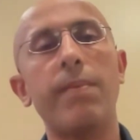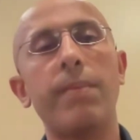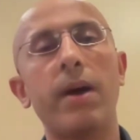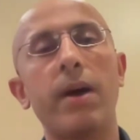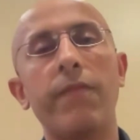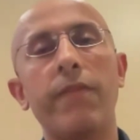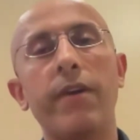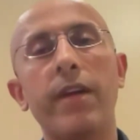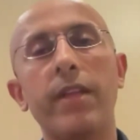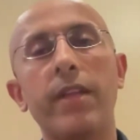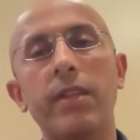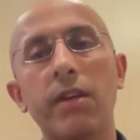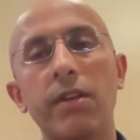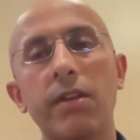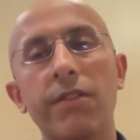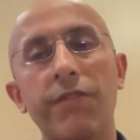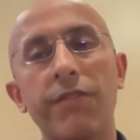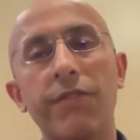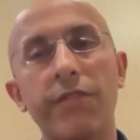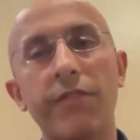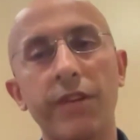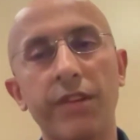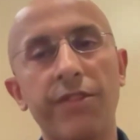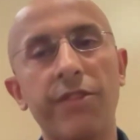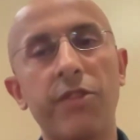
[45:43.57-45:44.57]
I find those
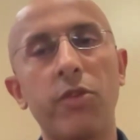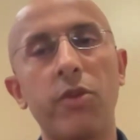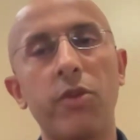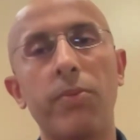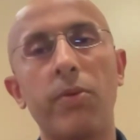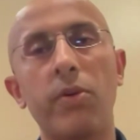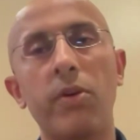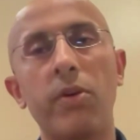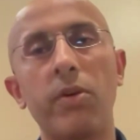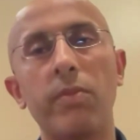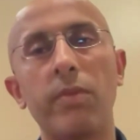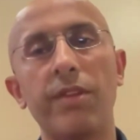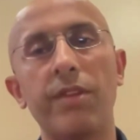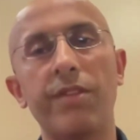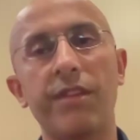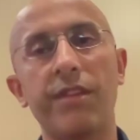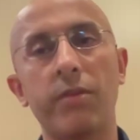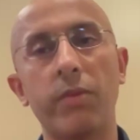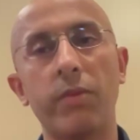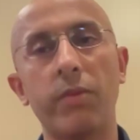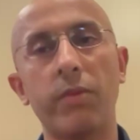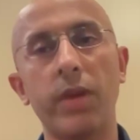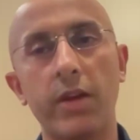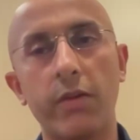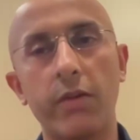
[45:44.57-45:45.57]
first two appointments are
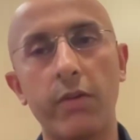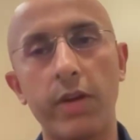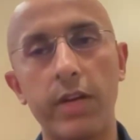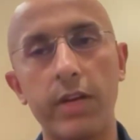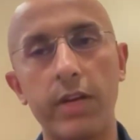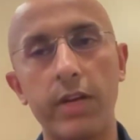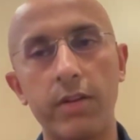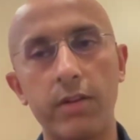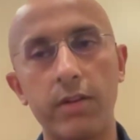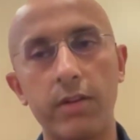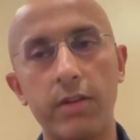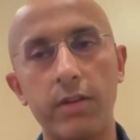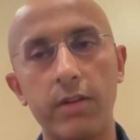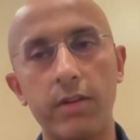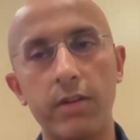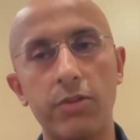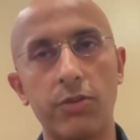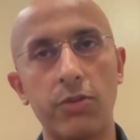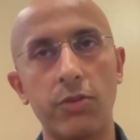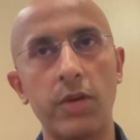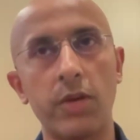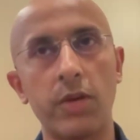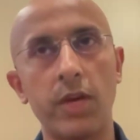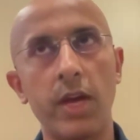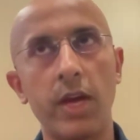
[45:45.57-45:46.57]
really critical
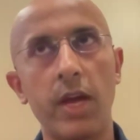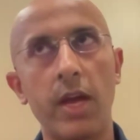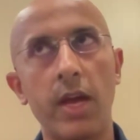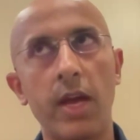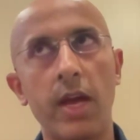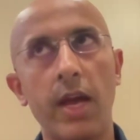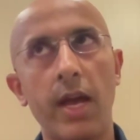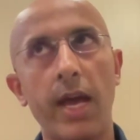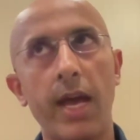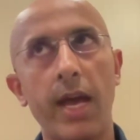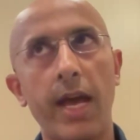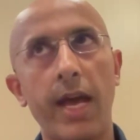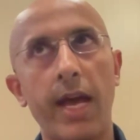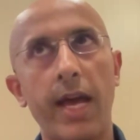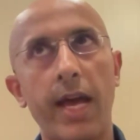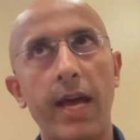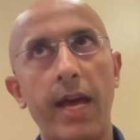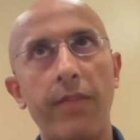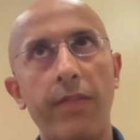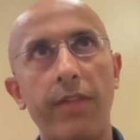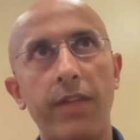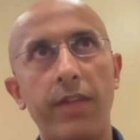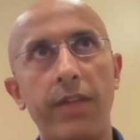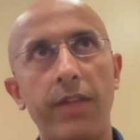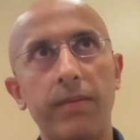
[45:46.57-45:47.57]
to
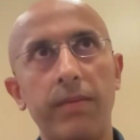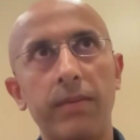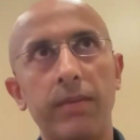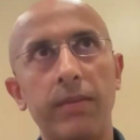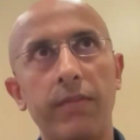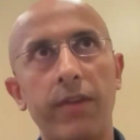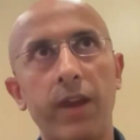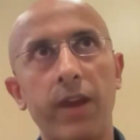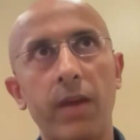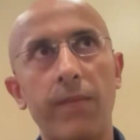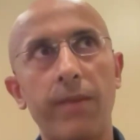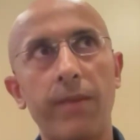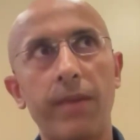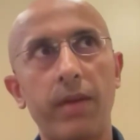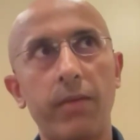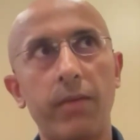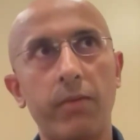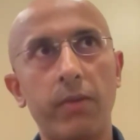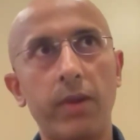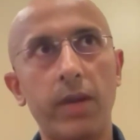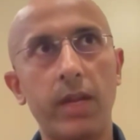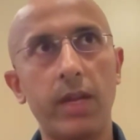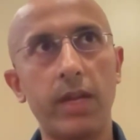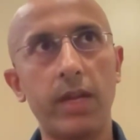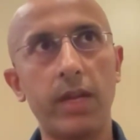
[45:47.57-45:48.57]
I think developing a
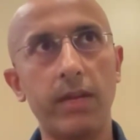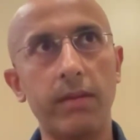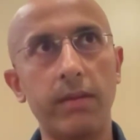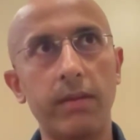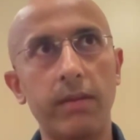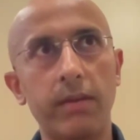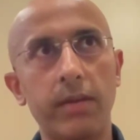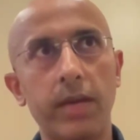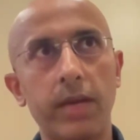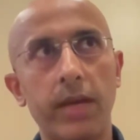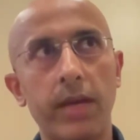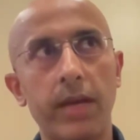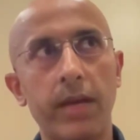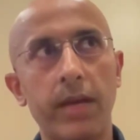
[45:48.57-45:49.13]
really